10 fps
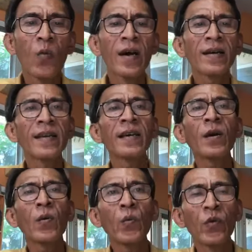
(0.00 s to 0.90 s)

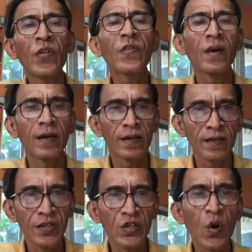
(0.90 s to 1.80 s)
working with
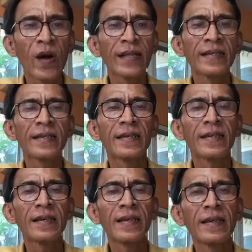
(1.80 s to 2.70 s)
the soil
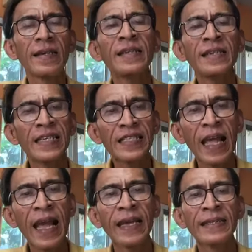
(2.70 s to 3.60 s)
in
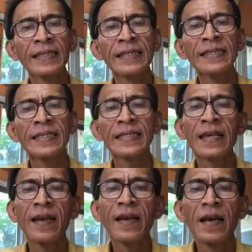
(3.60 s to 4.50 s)
his
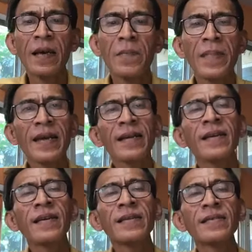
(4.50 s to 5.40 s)
hands,
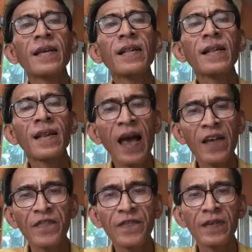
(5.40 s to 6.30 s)
making it
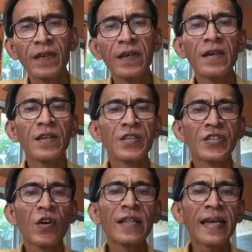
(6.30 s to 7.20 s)
live
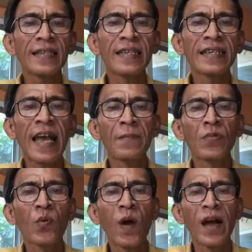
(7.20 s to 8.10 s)
so that it
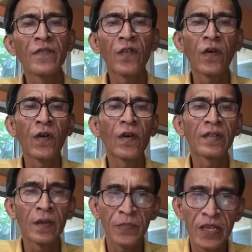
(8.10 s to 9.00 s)
can provide for
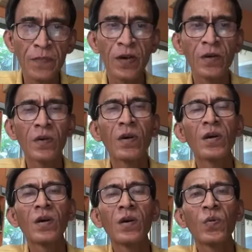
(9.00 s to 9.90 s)
the people
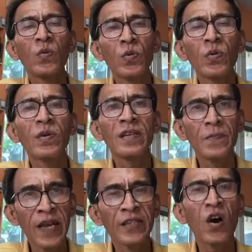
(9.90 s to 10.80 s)
who
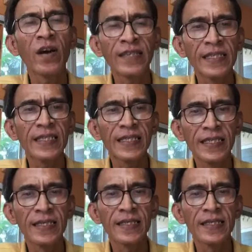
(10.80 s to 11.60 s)
depend on it.